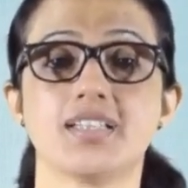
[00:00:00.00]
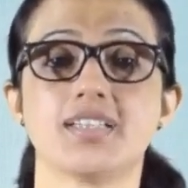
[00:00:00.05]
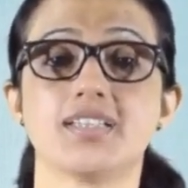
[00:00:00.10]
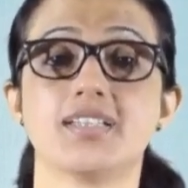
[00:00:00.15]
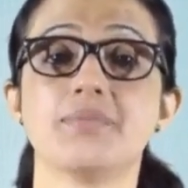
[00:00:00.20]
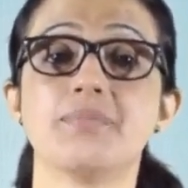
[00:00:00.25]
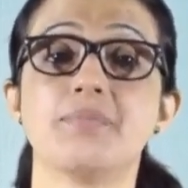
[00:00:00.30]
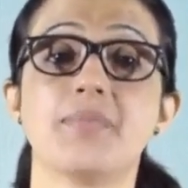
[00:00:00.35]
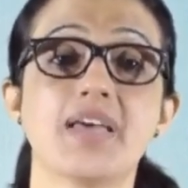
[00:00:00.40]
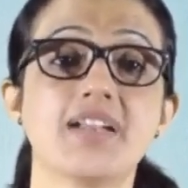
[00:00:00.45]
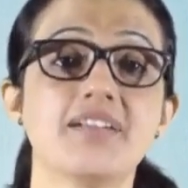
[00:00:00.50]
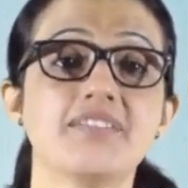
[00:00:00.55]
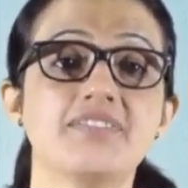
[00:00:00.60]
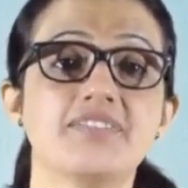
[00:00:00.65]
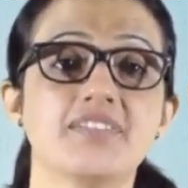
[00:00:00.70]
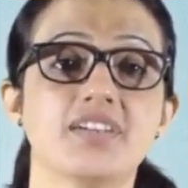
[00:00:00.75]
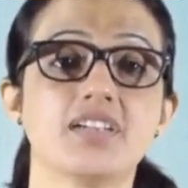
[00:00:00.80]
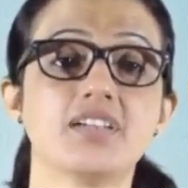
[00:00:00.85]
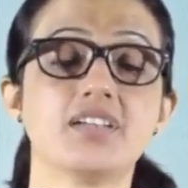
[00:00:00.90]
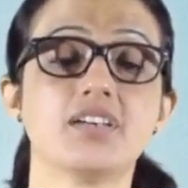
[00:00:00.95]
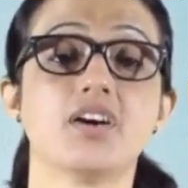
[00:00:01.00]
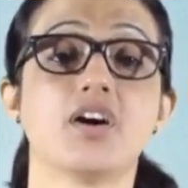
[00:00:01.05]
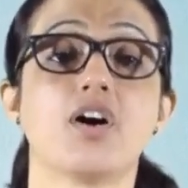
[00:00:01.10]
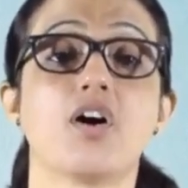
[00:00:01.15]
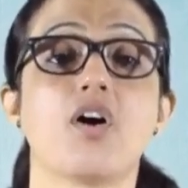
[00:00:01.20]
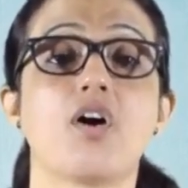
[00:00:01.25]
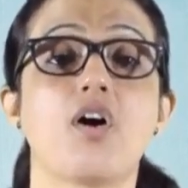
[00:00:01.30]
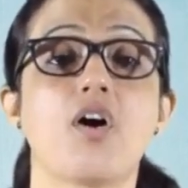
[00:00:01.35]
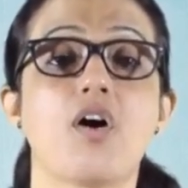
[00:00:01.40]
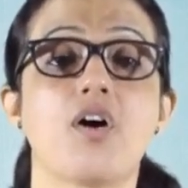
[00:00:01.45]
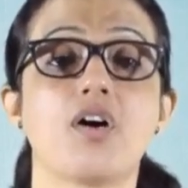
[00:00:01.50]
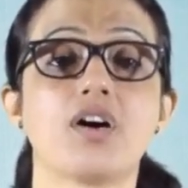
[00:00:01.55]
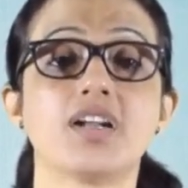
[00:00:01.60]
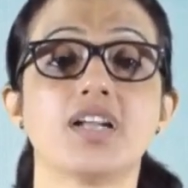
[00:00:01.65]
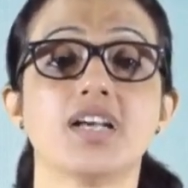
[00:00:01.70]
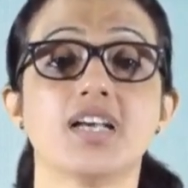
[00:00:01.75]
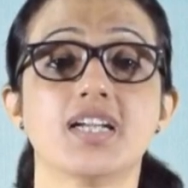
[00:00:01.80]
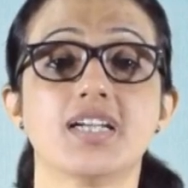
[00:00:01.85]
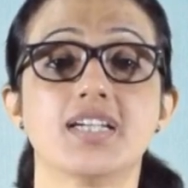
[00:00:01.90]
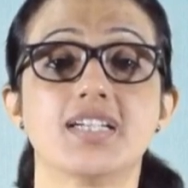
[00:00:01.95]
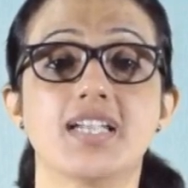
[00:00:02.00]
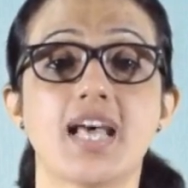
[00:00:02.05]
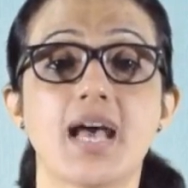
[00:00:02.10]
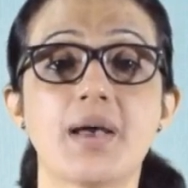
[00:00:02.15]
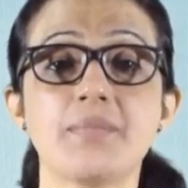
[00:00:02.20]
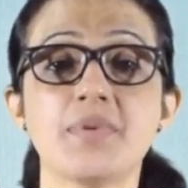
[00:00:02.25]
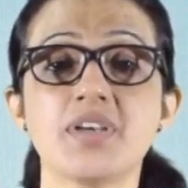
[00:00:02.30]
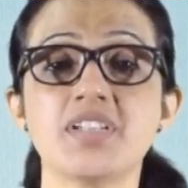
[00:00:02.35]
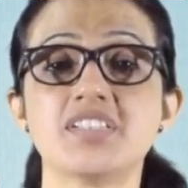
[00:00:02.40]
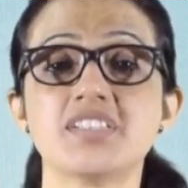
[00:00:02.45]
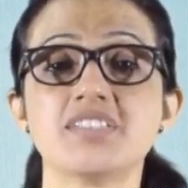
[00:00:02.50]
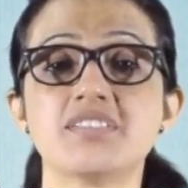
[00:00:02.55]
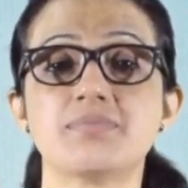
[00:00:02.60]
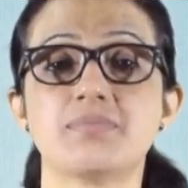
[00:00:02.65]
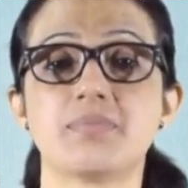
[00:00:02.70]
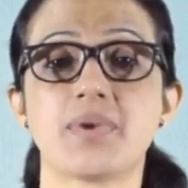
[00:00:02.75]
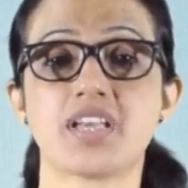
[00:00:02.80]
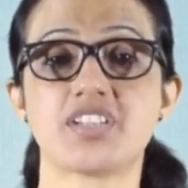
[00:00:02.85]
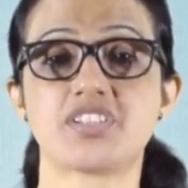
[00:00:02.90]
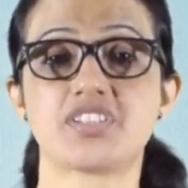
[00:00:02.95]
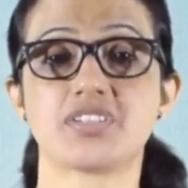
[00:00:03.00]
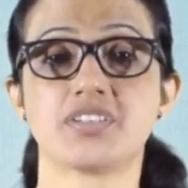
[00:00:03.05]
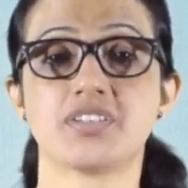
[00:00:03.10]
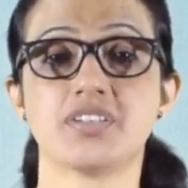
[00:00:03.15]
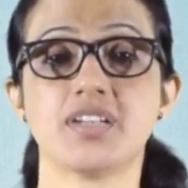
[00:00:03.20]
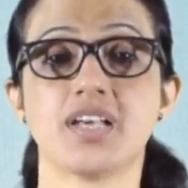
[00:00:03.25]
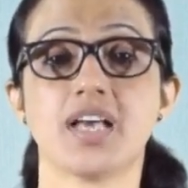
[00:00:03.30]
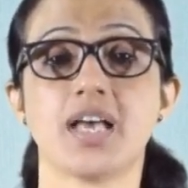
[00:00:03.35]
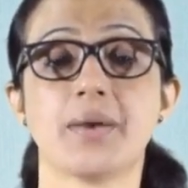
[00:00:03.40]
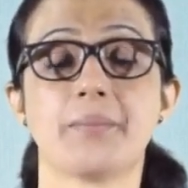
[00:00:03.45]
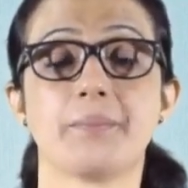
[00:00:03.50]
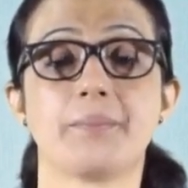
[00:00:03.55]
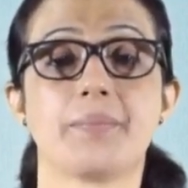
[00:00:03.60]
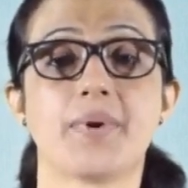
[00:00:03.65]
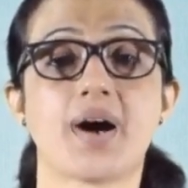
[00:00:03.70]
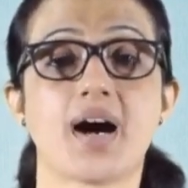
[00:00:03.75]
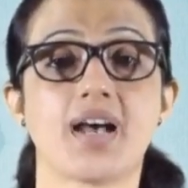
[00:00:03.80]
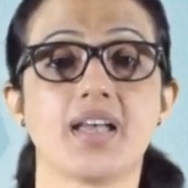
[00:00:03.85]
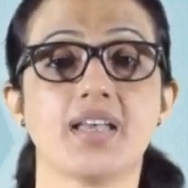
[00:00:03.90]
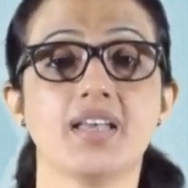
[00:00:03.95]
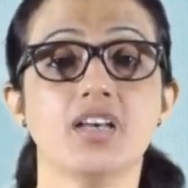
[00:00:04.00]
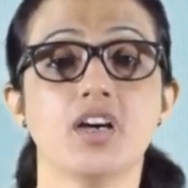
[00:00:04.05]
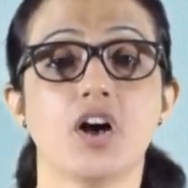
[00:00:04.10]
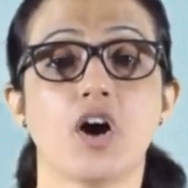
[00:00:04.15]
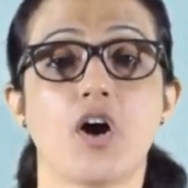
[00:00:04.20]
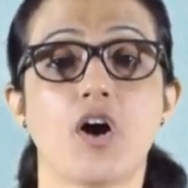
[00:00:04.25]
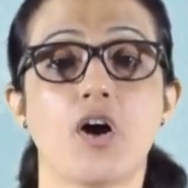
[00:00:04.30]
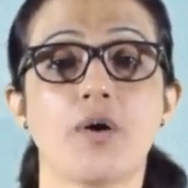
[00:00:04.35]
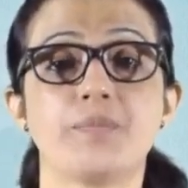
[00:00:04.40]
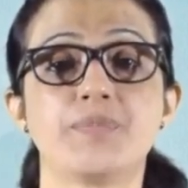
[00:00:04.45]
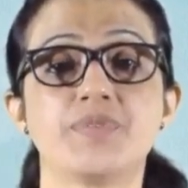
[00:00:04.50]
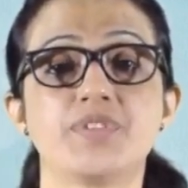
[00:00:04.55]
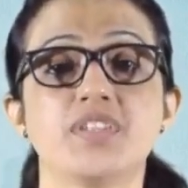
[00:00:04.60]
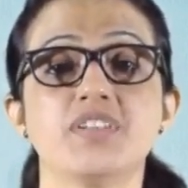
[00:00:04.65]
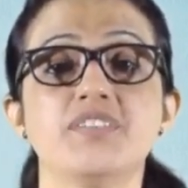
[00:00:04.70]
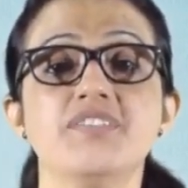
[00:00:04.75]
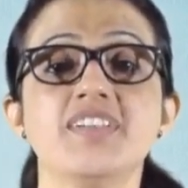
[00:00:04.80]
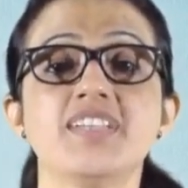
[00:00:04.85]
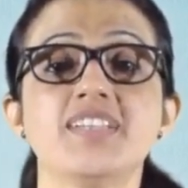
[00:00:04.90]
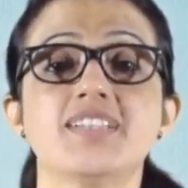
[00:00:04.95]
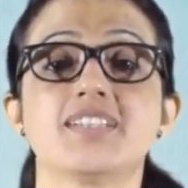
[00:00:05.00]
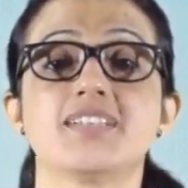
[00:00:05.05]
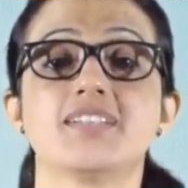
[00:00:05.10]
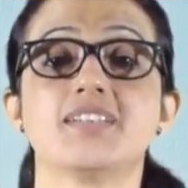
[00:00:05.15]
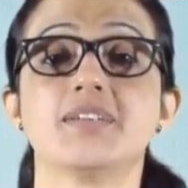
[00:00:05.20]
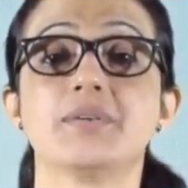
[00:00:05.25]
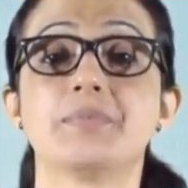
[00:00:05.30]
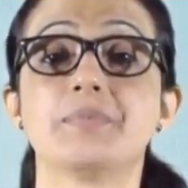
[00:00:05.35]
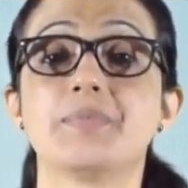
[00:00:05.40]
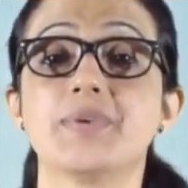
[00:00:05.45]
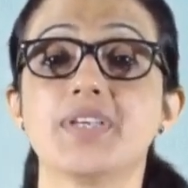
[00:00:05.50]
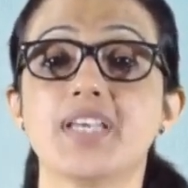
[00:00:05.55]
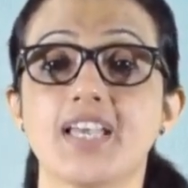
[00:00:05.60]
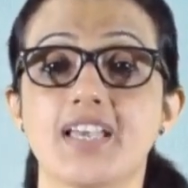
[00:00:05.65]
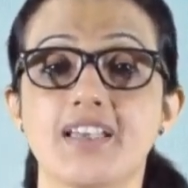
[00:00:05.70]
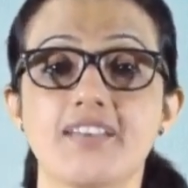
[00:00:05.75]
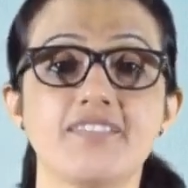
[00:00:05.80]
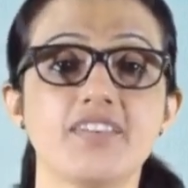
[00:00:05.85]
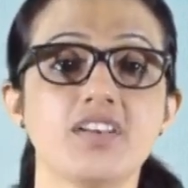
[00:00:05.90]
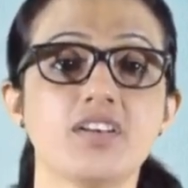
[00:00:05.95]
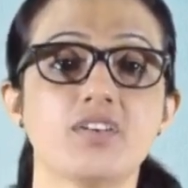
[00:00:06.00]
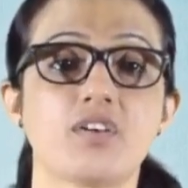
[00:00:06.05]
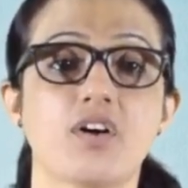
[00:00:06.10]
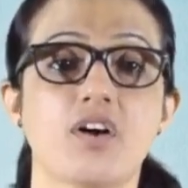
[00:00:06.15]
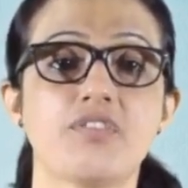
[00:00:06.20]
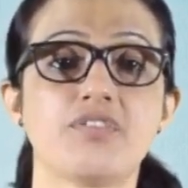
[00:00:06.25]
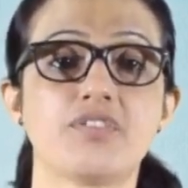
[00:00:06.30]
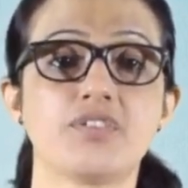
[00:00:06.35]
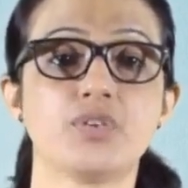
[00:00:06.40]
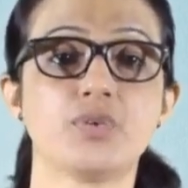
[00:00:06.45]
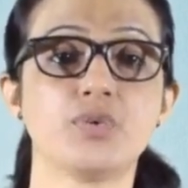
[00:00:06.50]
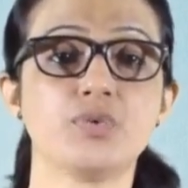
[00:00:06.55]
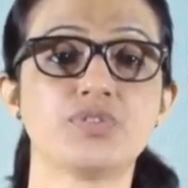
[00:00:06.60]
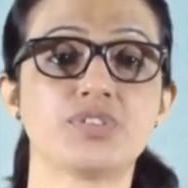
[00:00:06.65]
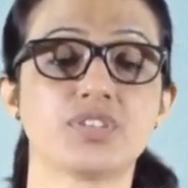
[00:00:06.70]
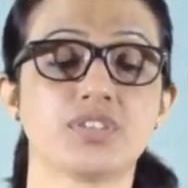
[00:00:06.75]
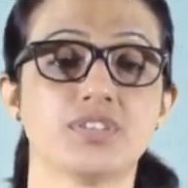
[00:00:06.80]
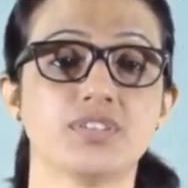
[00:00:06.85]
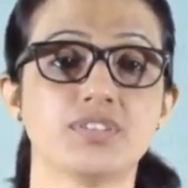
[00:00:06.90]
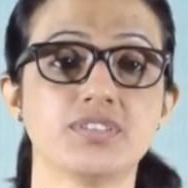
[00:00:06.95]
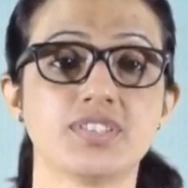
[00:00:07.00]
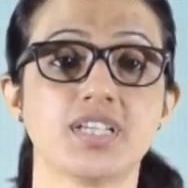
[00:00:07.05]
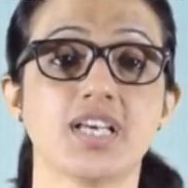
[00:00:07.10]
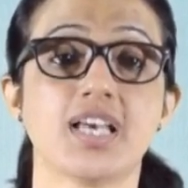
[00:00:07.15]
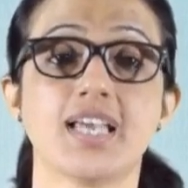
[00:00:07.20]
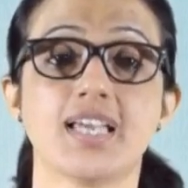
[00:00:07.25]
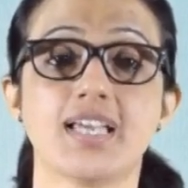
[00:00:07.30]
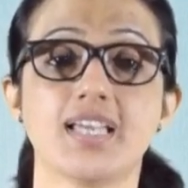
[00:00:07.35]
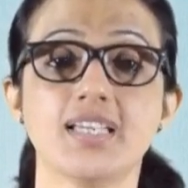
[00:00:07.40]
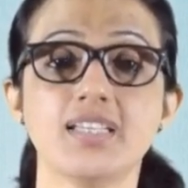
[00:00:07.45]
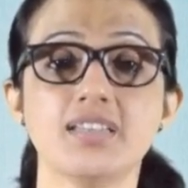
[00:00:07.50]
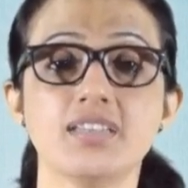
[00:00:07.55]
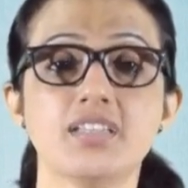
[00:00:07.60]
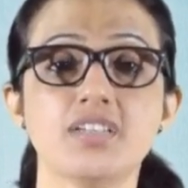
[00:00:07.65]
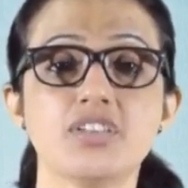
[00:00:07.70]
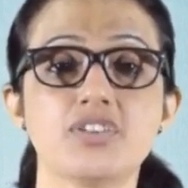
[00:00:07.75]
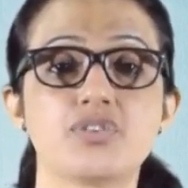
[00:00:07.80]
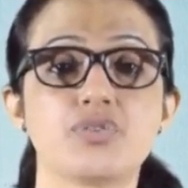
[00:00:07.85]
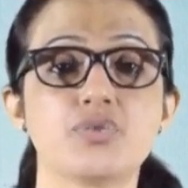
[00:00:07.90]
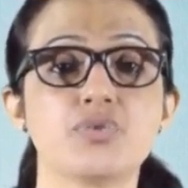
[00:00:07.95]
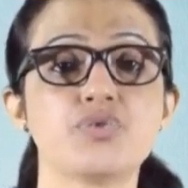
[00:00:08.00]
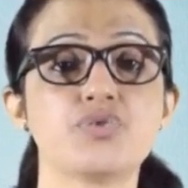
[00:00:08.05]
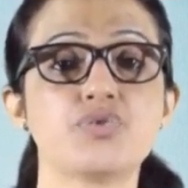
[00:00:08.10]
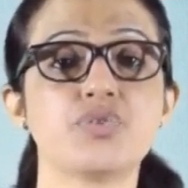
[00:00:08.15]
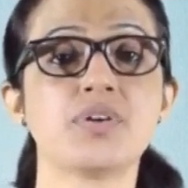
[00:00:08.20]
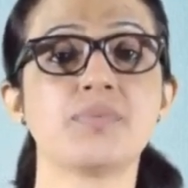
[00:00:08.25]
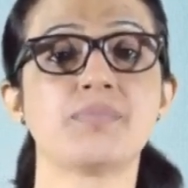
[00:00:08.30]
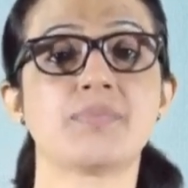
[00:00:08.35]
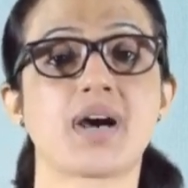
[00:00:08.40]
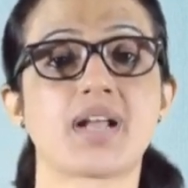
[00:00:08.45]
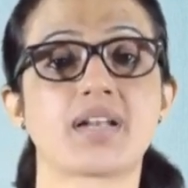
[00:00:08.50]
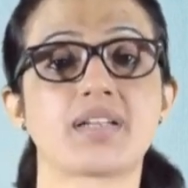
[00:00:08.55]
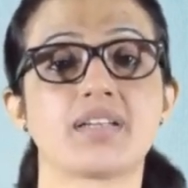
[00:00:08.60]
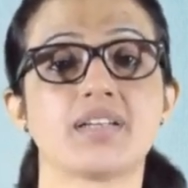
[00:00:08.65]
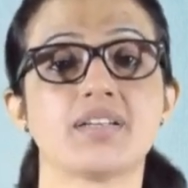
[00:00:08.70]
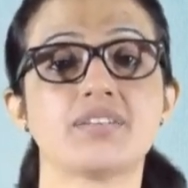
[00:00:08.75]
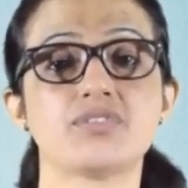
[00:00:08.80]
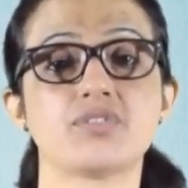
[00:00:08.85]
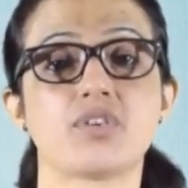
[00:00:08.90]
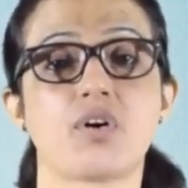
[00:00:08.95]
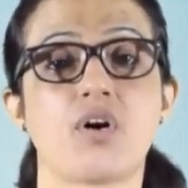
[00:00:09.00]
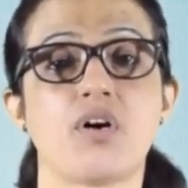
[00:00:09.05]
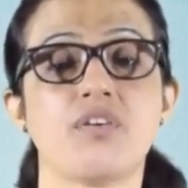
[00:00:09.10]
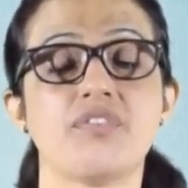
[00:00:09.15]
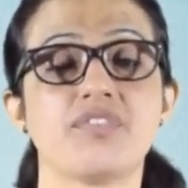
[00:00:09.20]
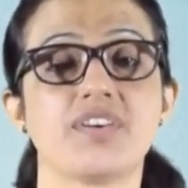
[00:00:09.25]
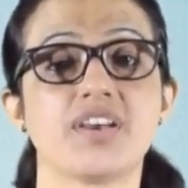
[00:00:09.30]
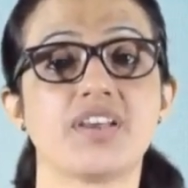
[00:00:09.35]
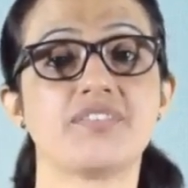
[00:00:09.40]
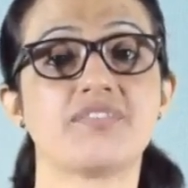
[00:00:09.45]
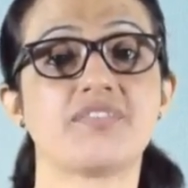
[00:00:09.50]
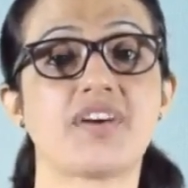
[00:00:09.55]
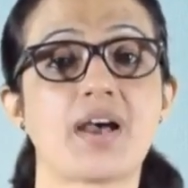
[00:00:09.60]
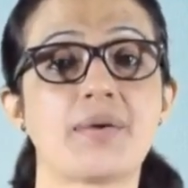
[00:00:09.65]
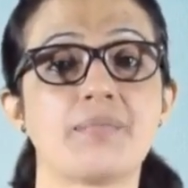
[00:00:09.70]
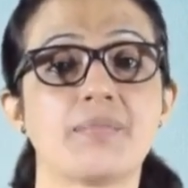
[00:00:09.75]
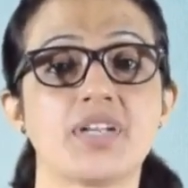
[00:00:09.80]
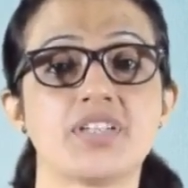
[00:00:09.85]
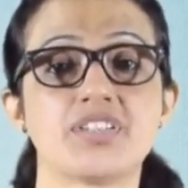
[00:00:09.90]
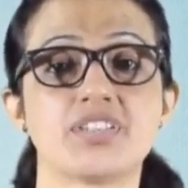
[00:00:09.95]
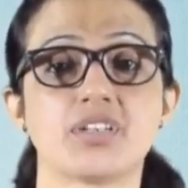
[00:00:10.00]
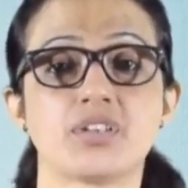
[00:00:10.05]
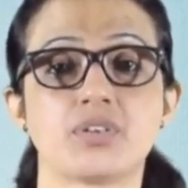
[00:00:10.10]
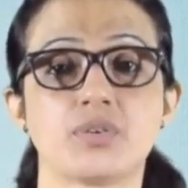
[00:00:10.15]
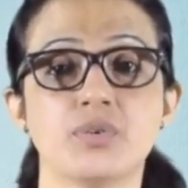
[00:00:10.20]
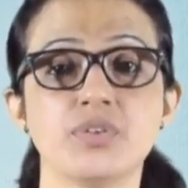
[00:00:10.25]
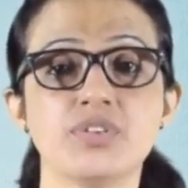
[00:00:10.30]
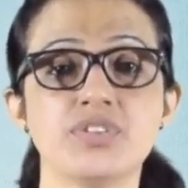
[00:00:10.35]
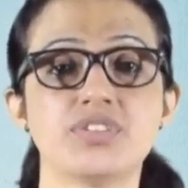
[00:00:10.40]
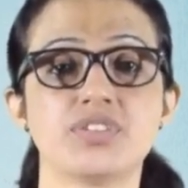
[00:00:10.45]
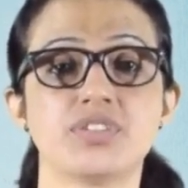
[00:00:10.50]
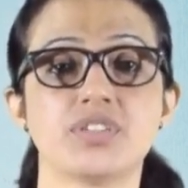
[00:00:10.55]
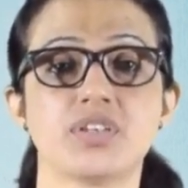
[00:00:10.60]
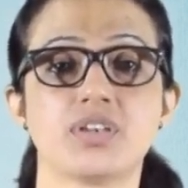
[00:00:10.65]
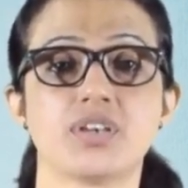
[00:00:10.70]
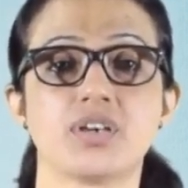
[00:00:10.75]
The benefit or damage is measured by observing the behavior of users in the usual markets of environmental goods